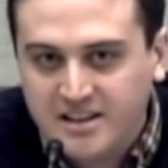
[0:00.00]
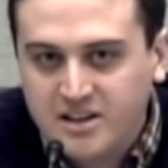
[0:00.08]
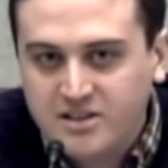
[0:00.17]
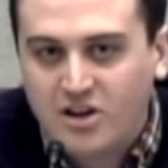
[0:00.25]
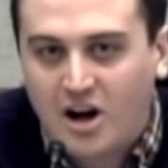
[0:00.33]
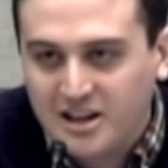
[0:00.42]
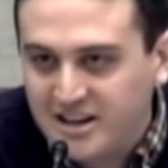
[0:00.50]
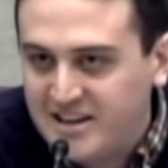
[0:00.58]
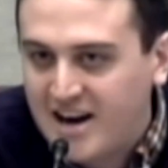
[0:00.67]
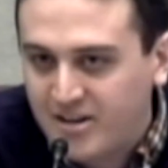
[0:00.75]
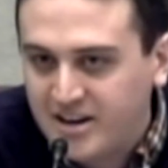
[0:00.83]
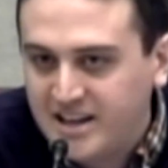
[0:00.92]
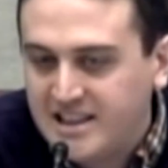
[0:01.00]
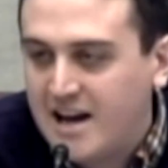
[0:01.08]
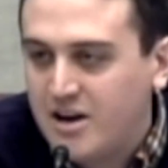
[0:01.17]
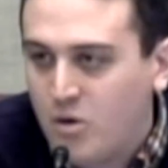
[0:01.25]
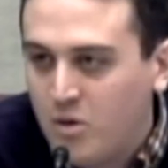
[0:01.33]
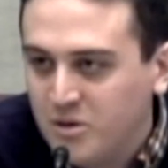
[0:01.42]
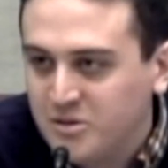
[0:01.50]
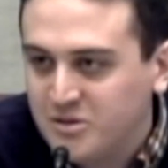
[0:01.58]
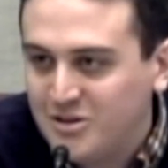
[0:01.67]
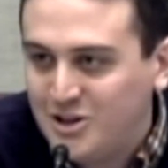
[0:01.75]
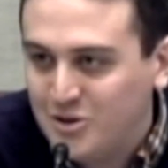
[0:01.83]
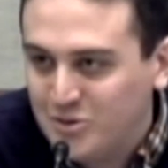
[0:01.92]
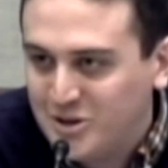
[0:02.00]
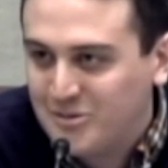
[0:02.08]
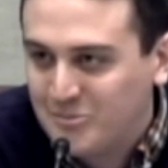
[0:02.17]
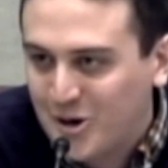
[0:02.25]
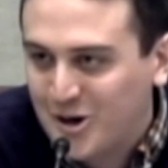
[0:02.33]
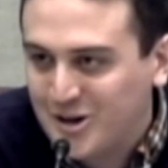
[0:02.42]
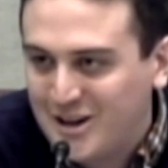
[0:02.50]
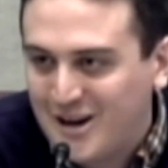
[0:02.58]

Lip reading: Solidarity, that old Union word,